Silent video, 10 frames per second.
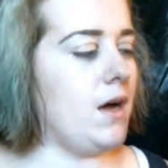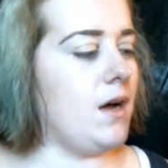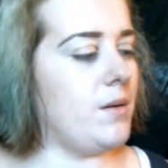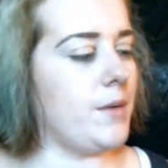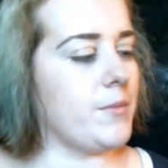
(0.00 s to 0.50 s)

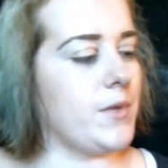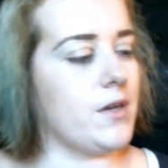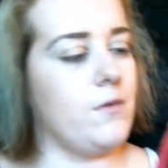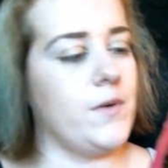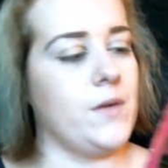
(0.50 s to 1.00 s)
I'm going to
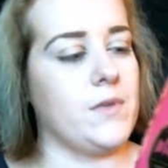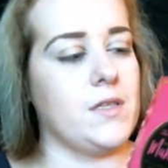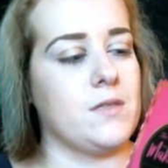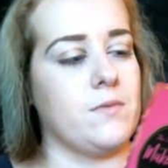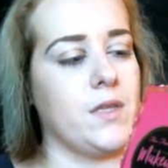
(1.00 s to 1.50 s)
go in with
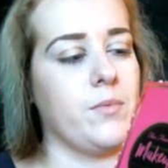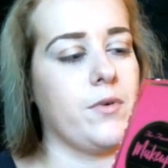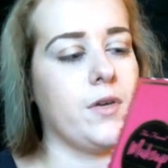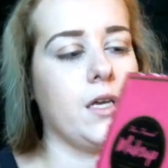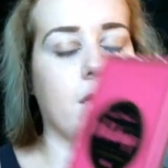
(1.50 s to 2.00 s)
this really
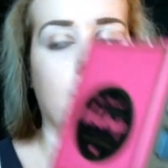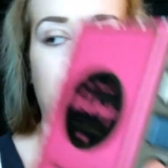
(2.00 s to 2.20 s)
pretty